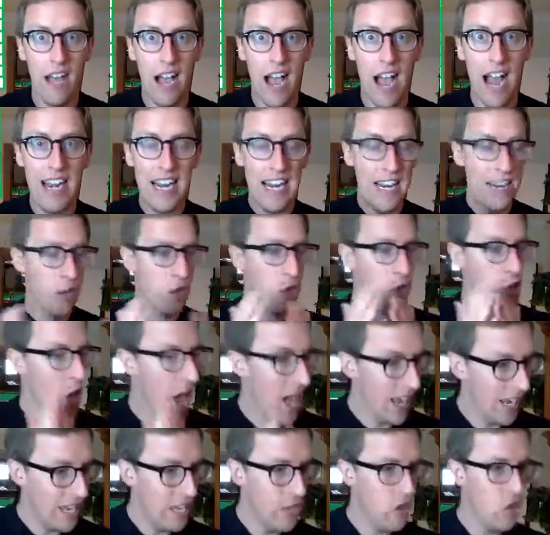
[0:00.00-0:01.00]
I need a
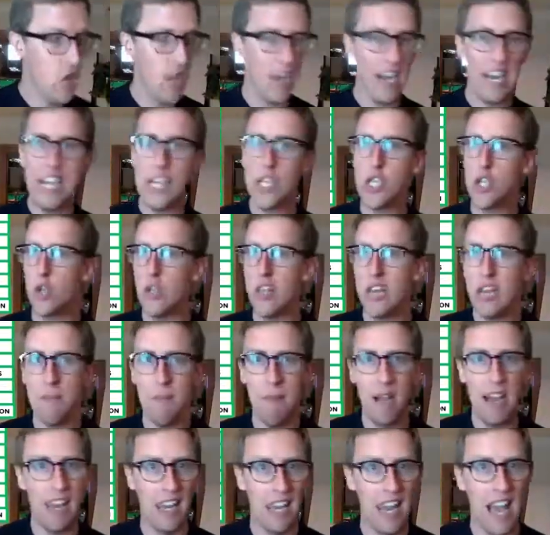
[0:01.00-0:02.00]
challenge. I need something in
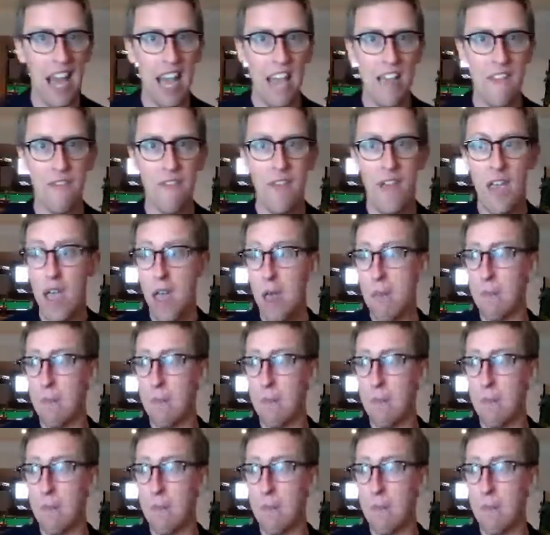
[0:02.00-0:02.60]
my life.